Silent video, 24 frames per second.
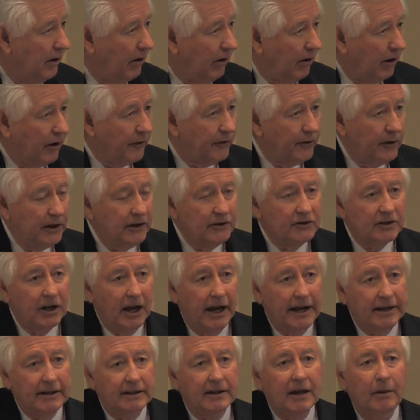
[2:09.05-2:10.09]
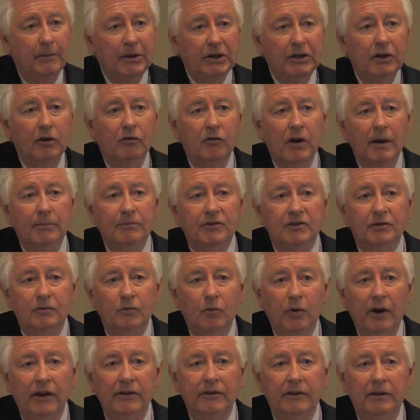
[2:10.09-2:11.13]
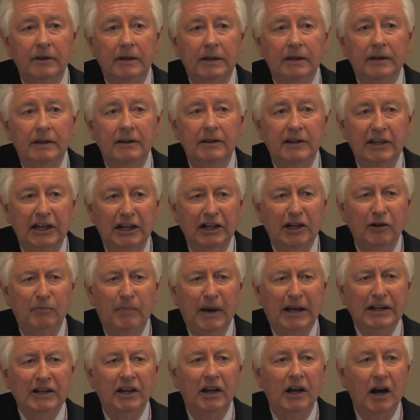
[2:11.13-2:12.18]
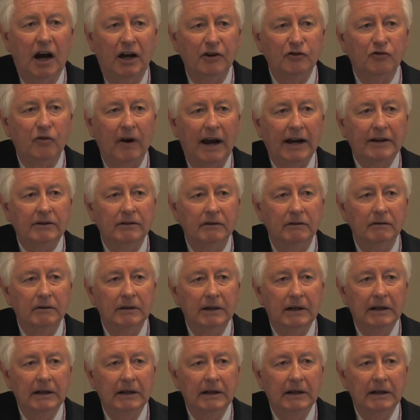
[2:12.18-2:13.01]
are things like coming to grips with the independent contractor.